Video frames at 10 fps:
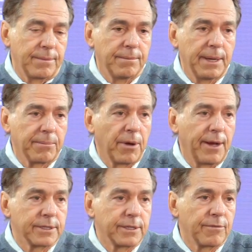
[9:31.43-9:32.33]
make
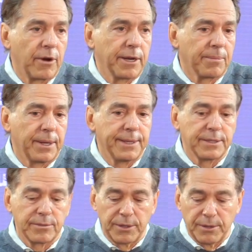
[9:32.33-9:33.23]
positive running
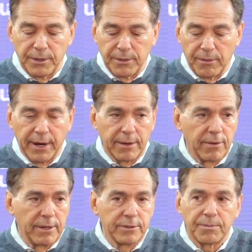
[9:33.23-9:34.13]
plays, whether they're direct
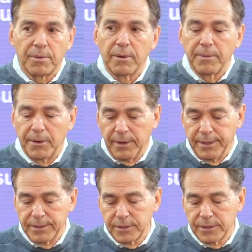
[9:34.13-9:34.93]
runs or perimeter runs.